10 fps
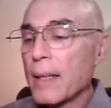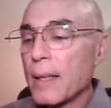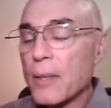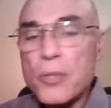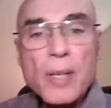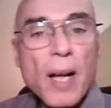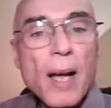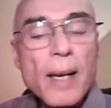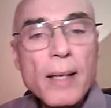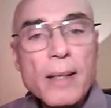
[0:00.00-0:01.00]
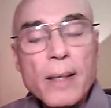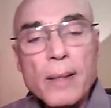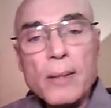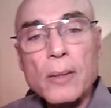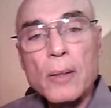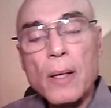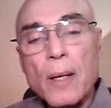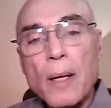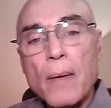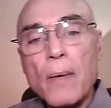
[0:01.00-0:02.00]
It's an ideal
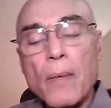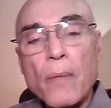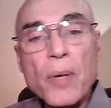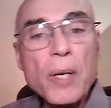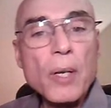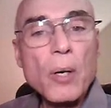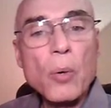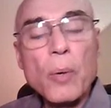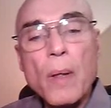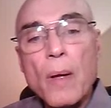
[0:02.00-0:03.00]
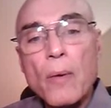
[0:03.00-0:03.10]
video